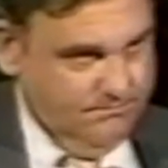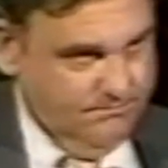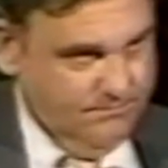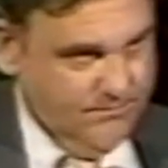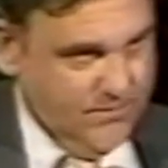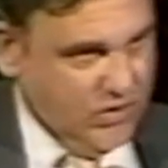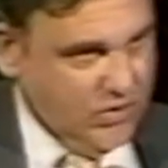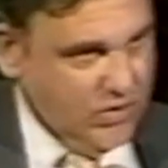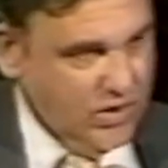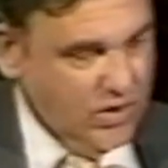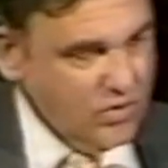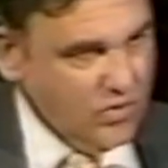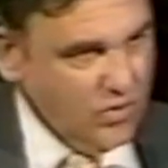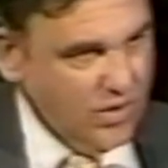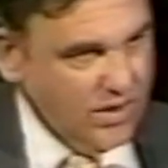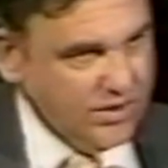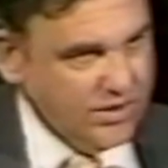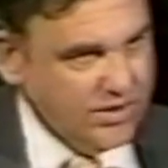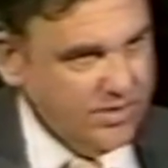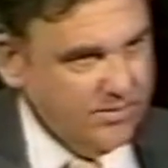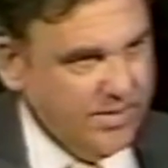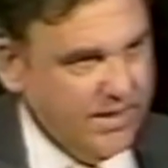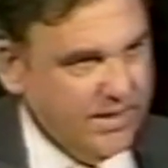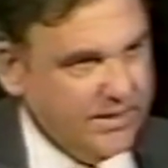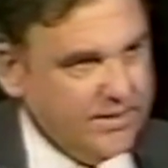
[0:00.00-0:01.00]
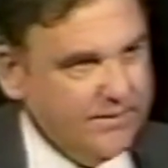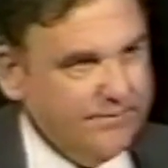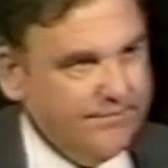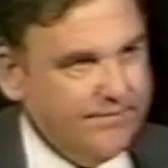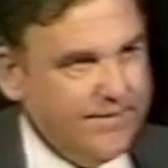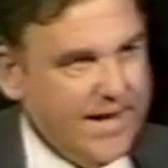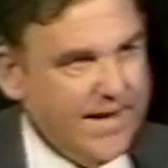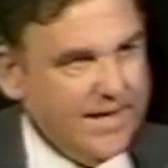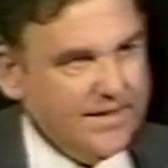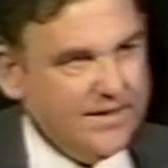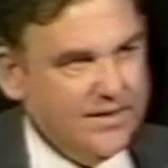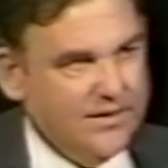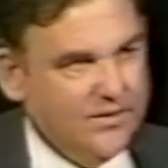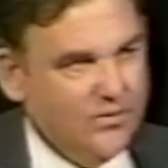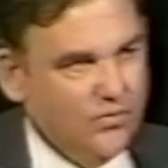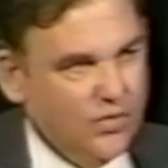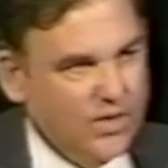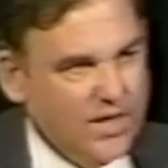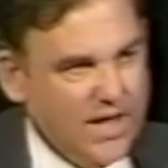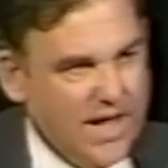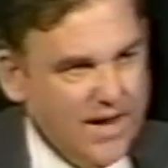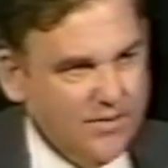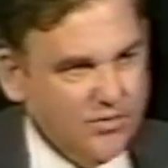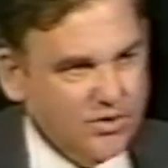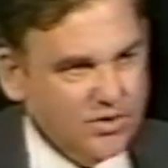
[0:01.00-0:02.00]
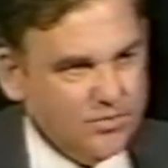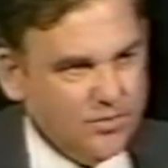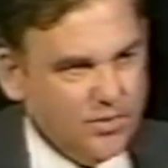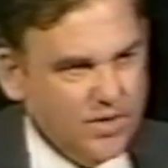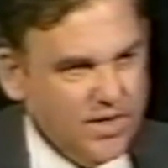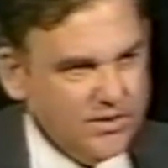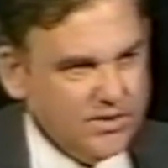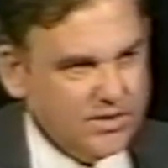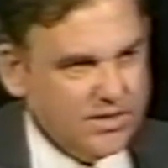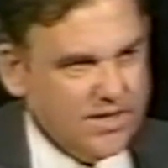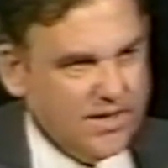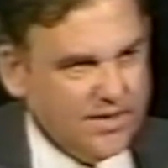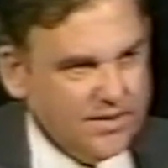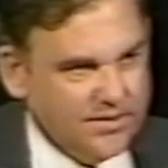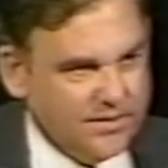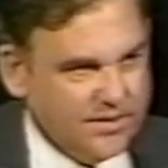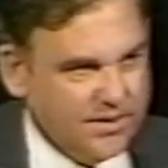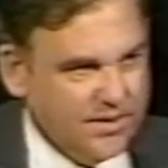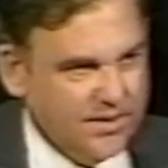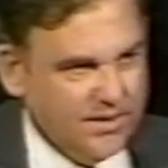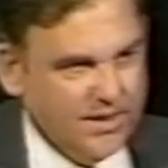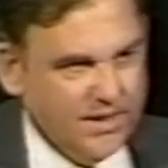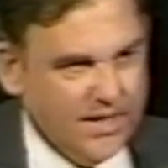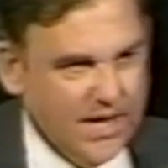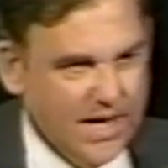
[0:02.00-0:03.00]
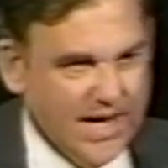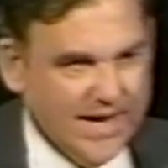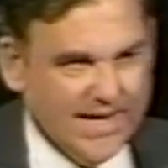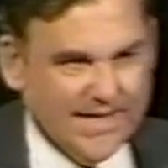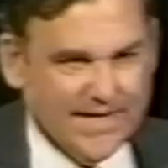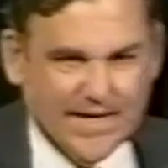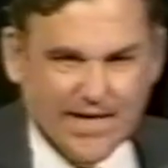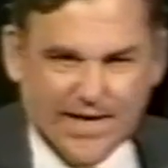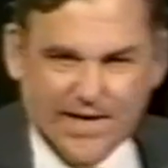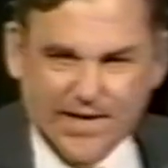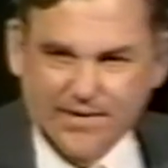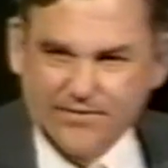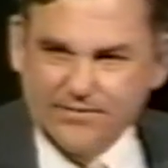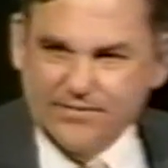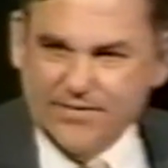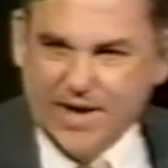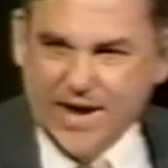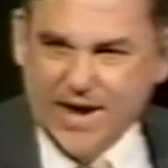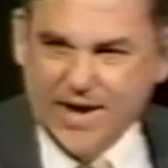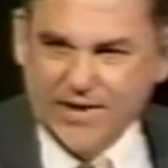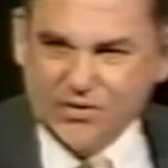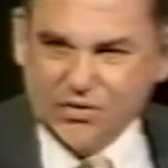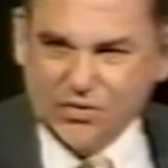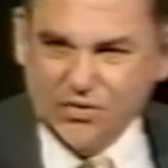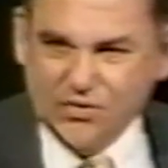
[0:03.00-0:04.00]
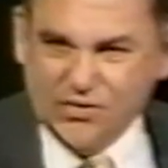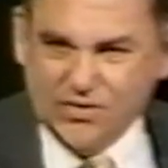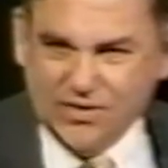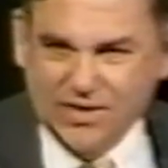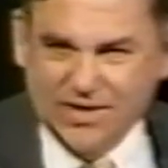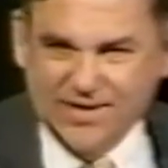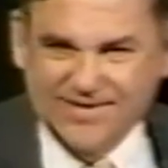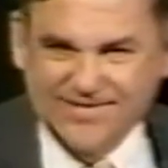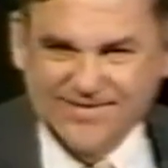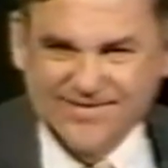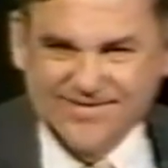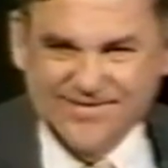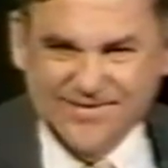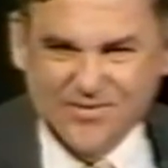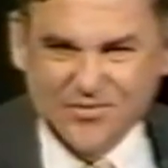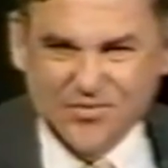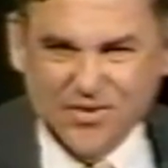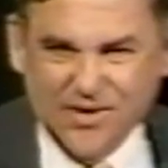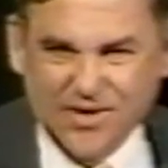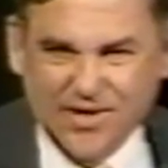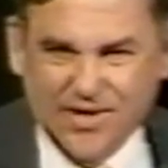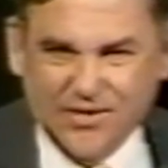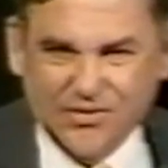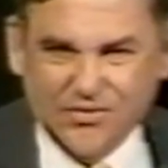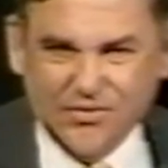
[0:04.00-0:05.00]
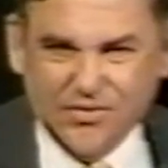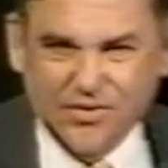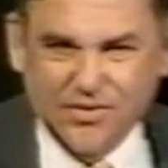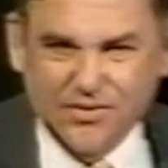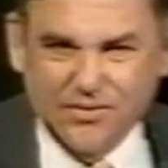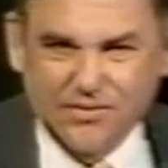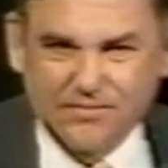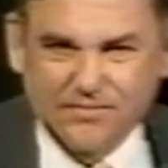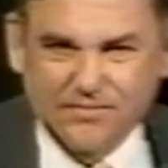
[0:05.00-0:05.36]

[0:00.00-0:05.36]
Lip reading: There's no question about the fact that when I was press secretary, I gave answers that were not true,